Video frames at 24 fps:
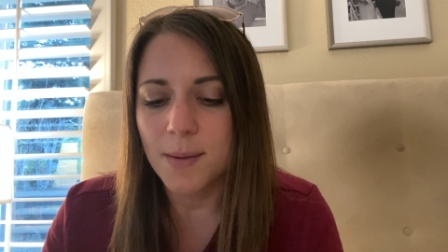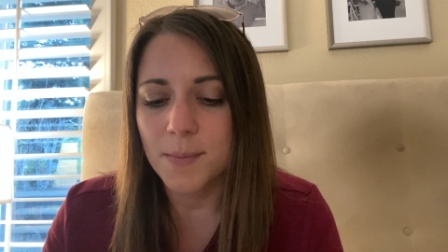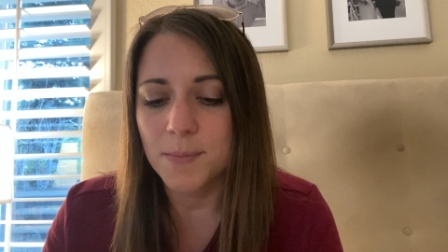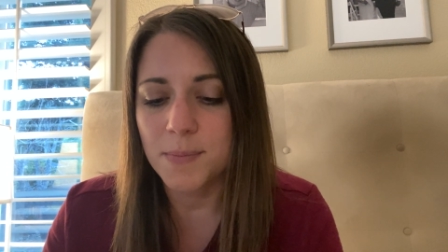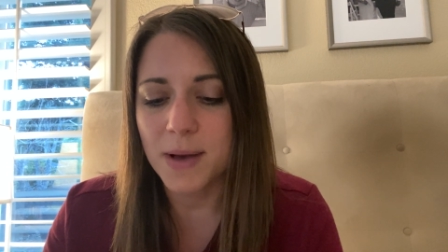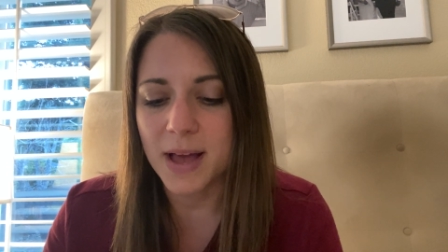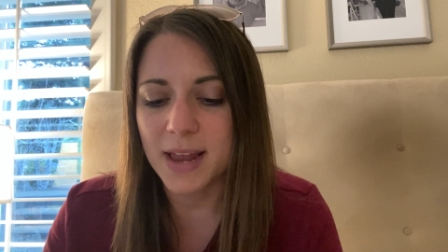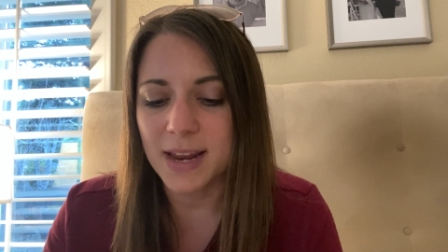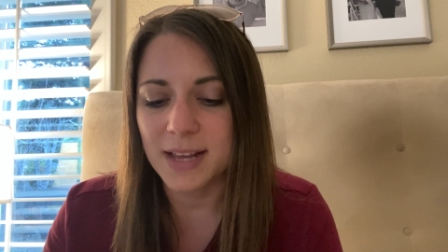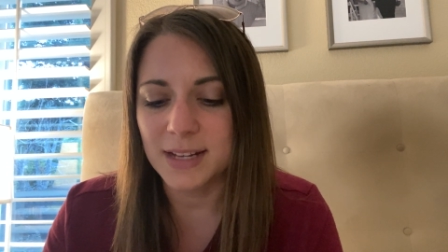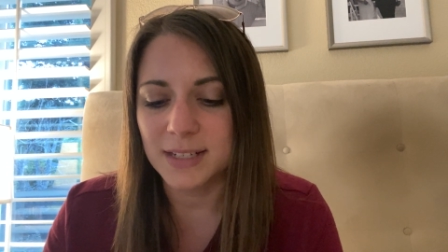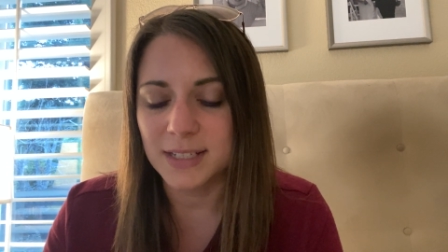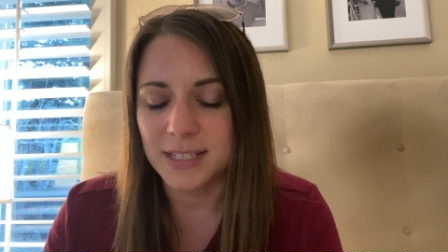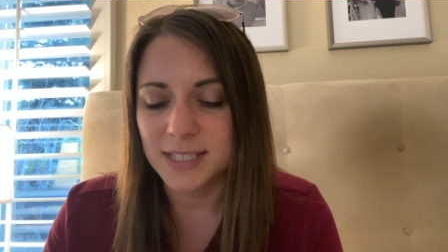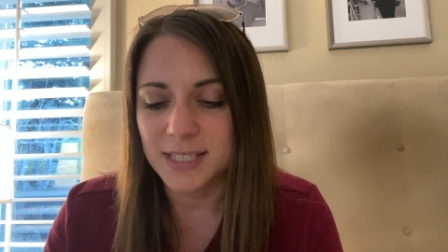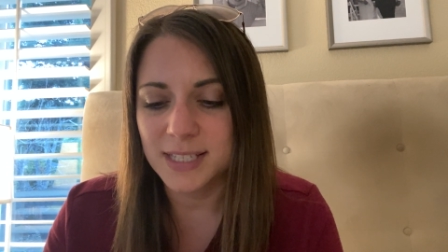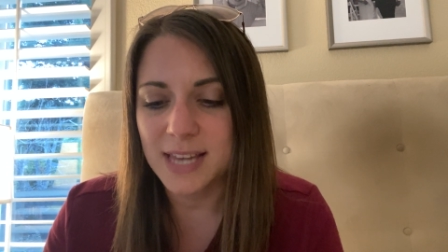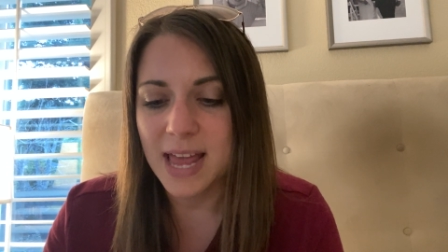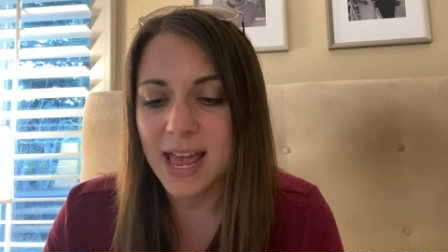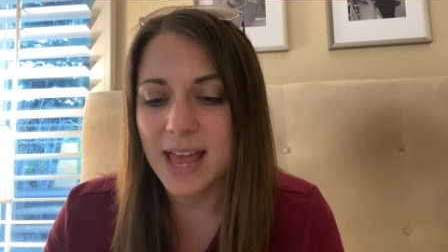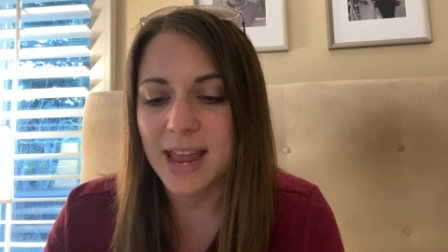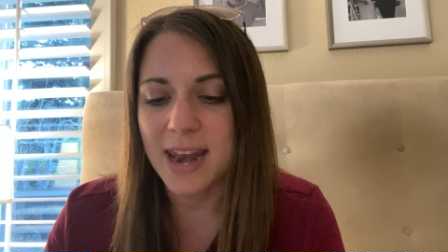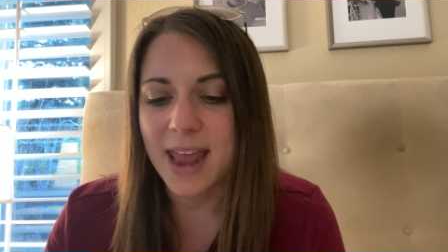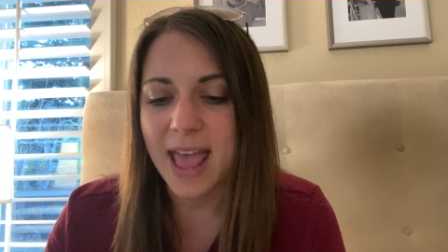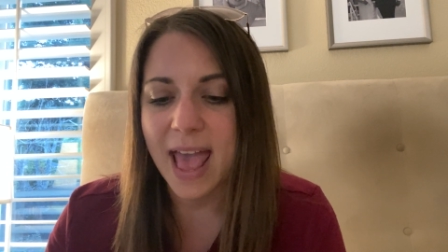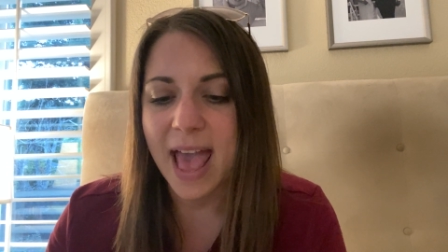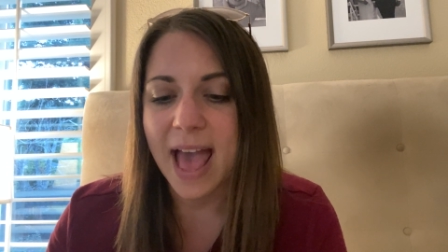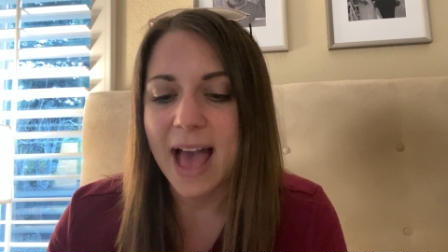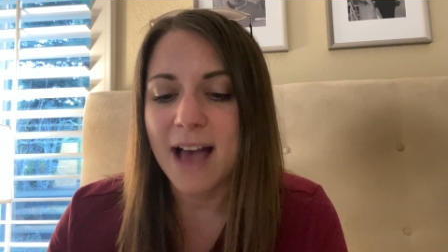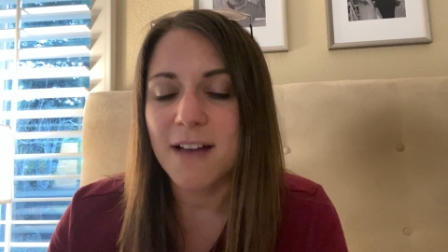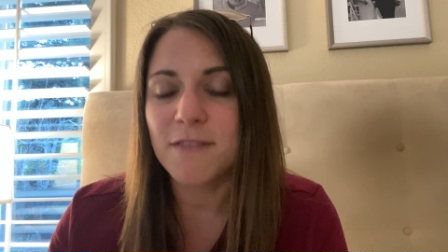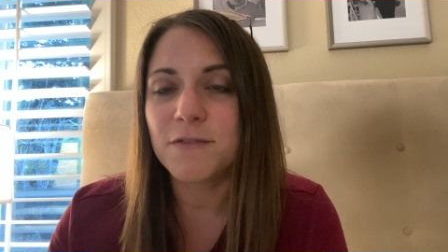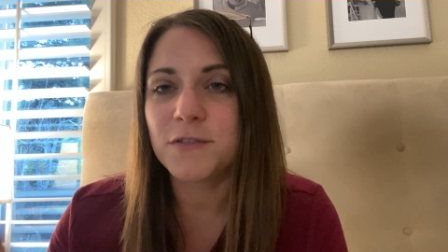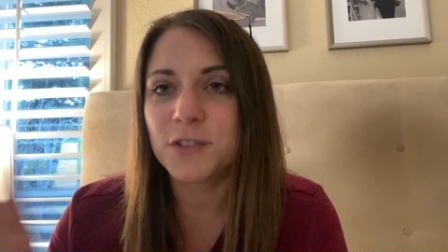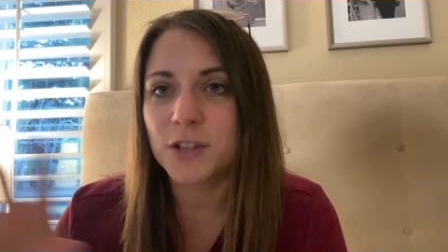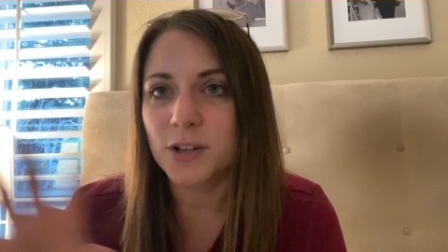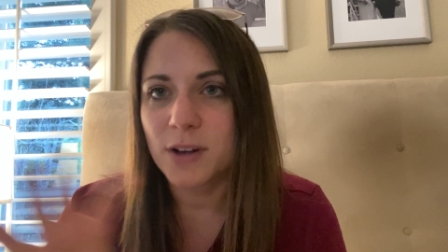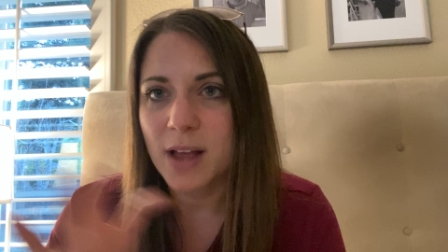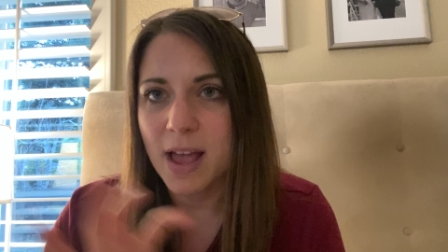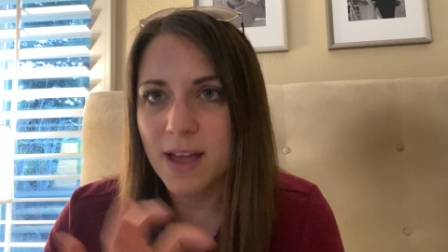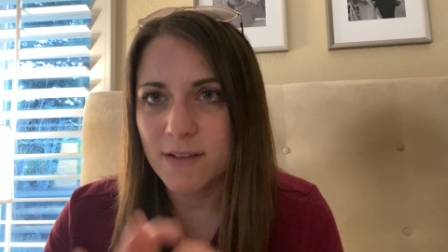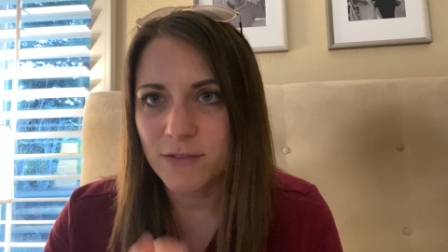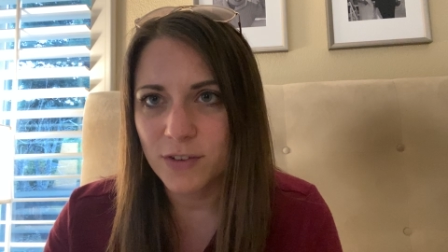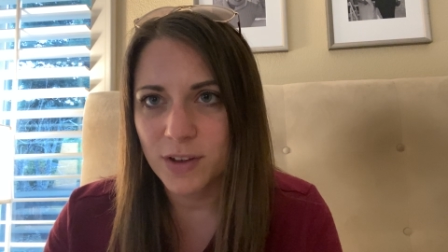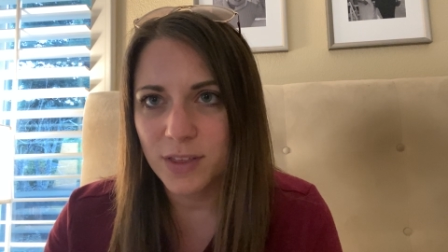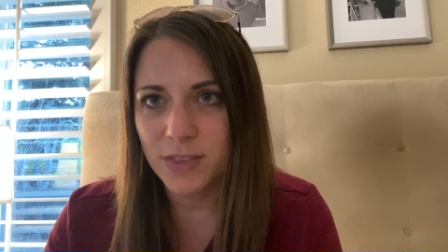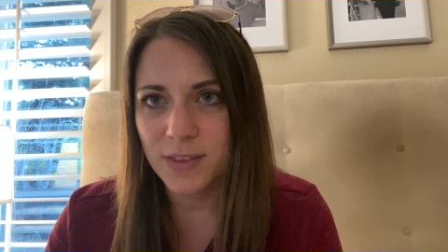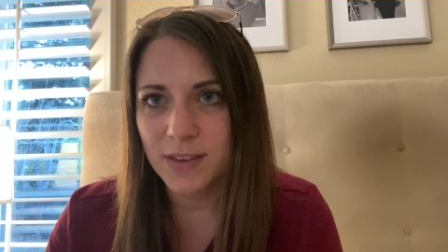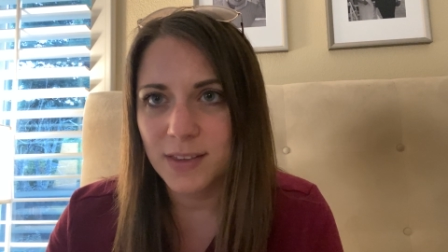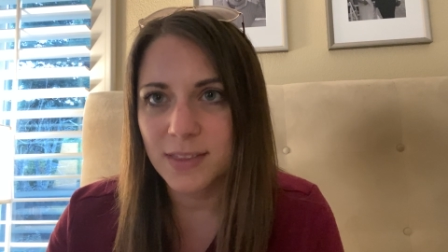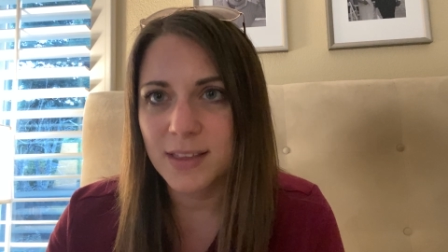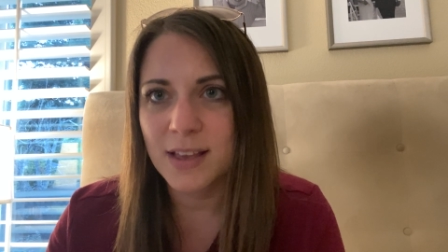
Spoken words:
But instead, after everything